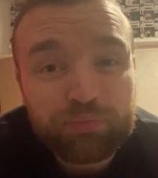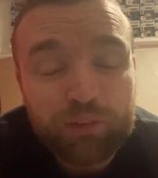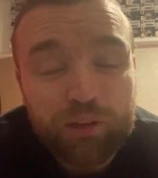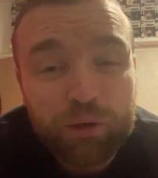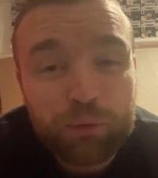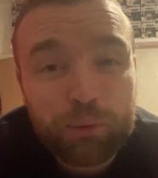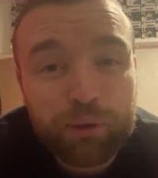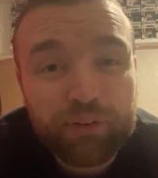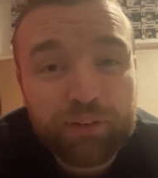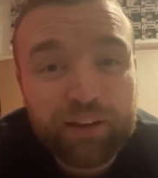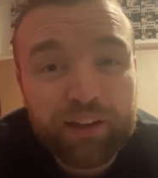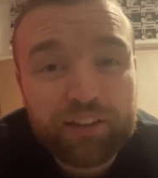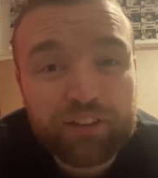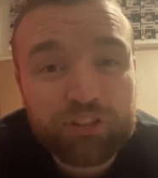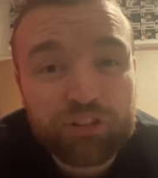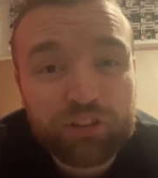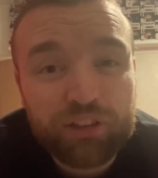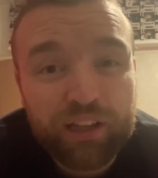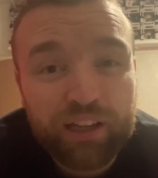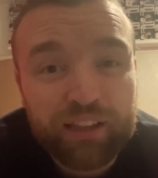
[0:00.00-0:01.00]
whether it's
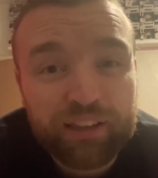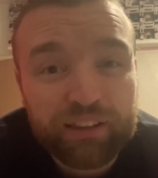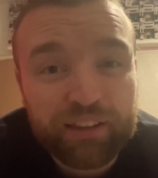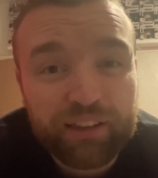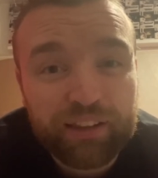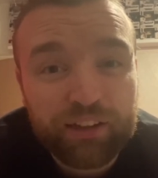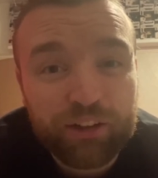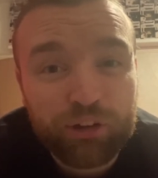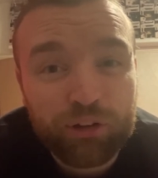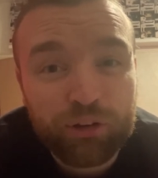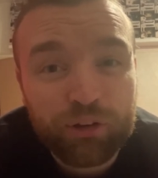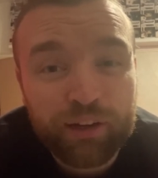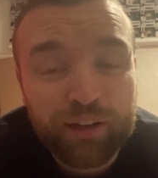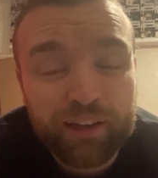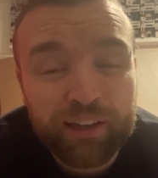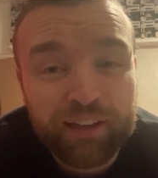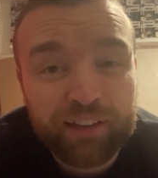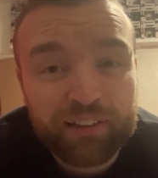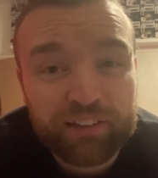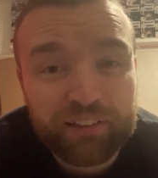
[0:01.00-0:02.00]
just Andy or it
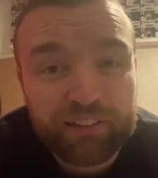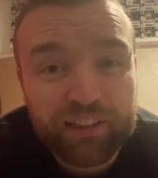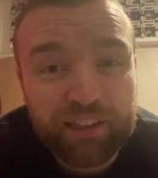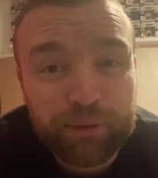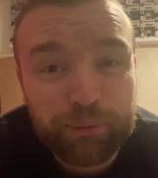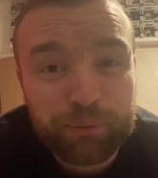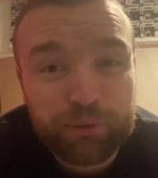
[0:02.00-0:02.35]
is team